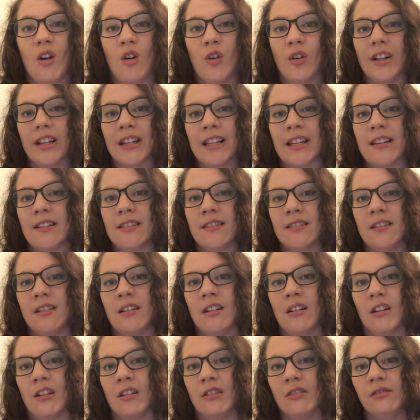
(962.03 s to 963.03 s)
or at least,
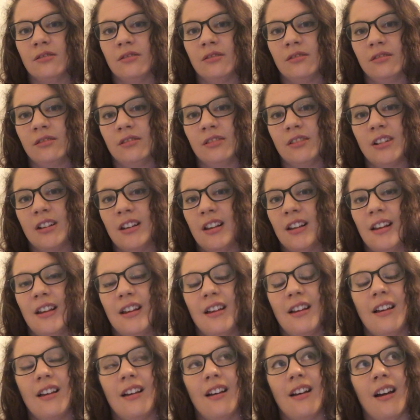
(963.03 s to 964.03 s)
you know,
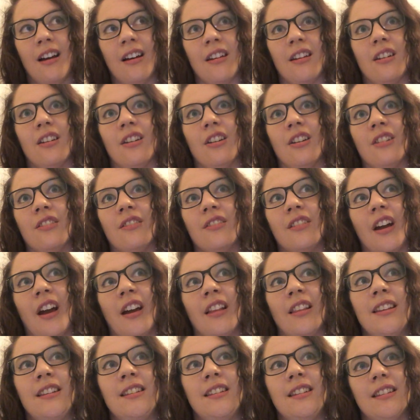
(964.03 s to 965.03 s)
I don't know,
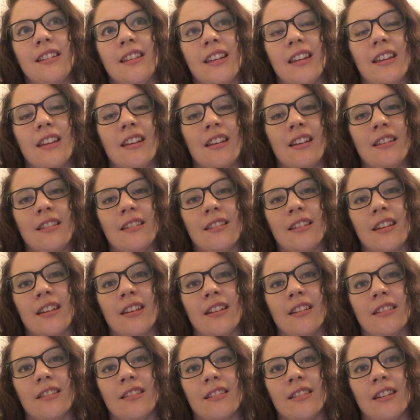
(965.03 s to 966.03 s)
at least his
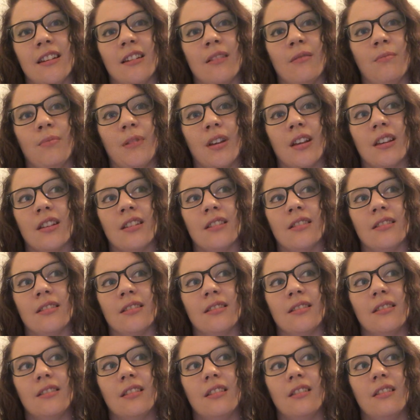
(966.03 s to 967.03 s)
kids did,
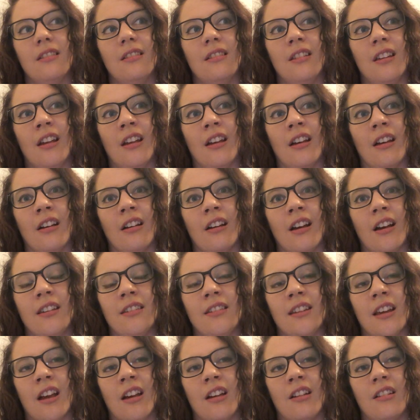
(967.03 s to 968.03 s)
because, yeah, I
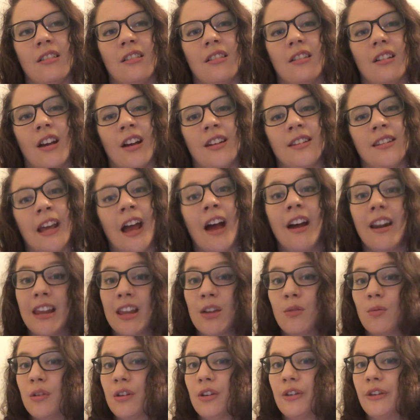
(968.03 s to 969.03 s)
doubt
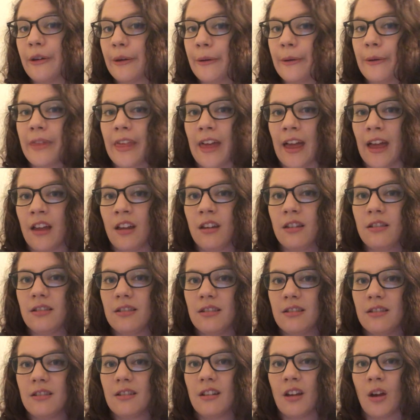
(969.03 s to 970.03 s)
he would do
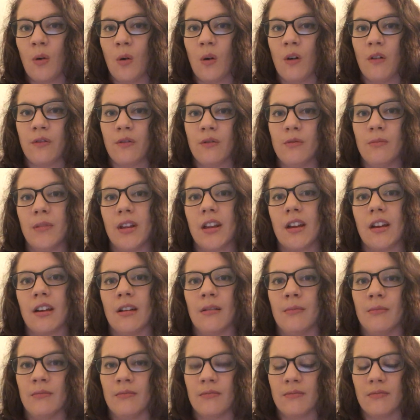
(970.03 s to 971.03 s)
that, go off and
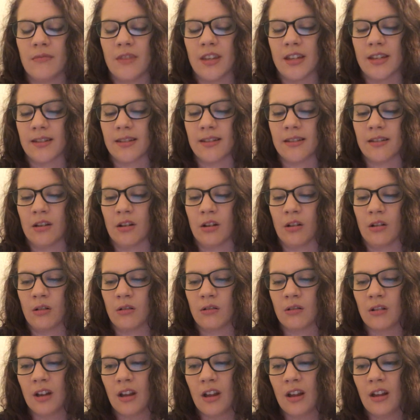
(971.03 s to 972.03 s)
become this, you know,
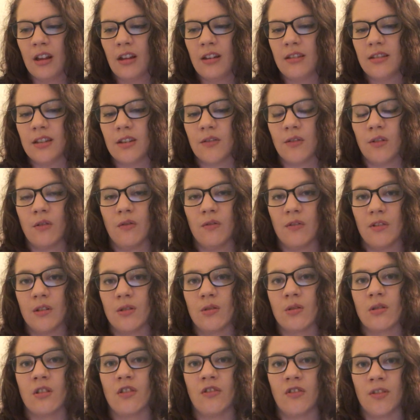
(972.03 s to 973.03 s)
different
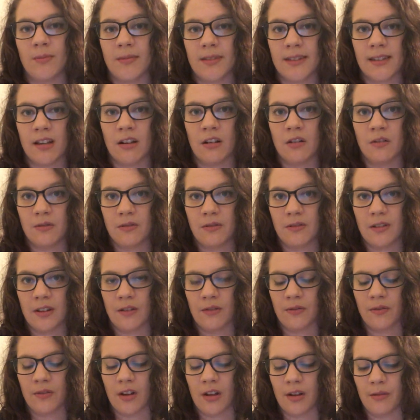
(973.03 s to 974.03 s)
version of himself
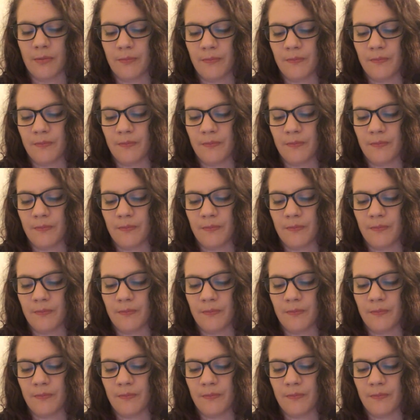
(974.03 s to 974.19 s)
if,